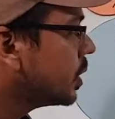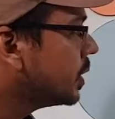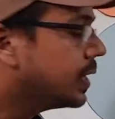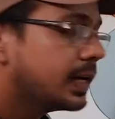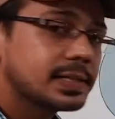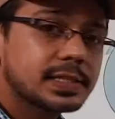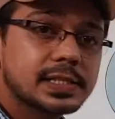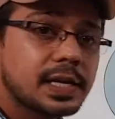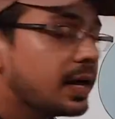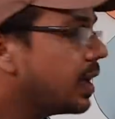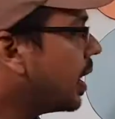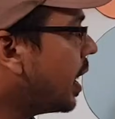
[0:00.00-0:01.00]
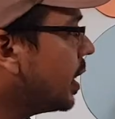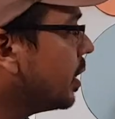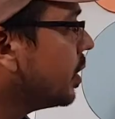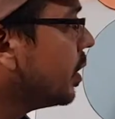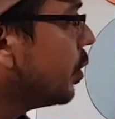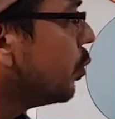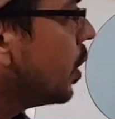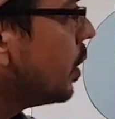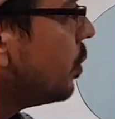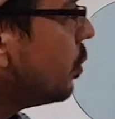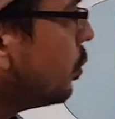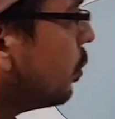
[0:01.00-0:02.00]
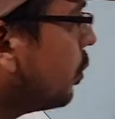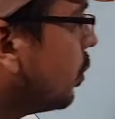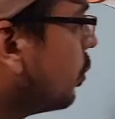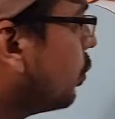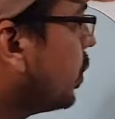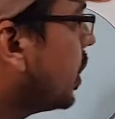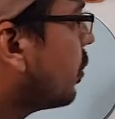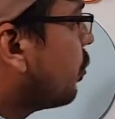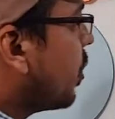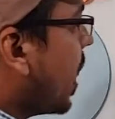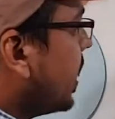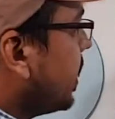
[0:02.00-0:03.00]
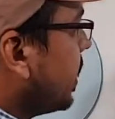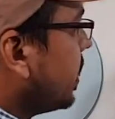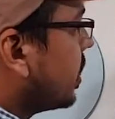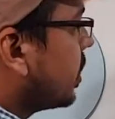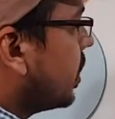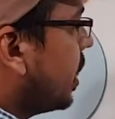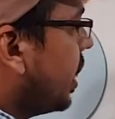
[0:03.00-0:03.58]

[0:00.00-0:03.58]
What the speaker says: yes, and when we are finding the